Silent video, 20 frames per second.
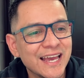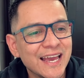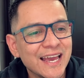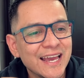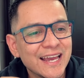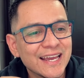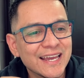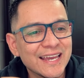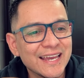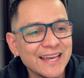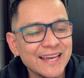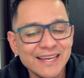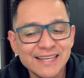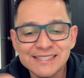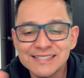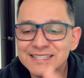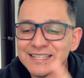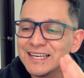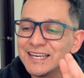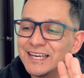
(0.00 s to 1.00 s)
which is
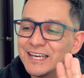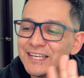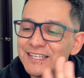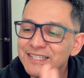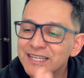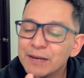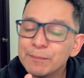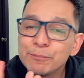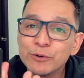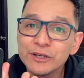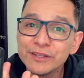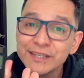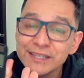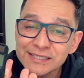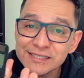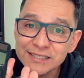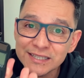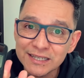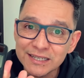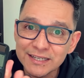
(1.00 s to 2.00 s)
that now you can have
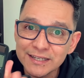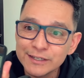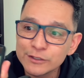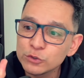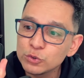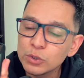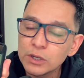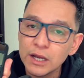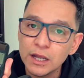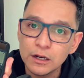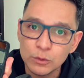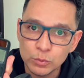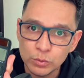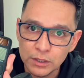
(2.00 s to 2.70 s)
your calculator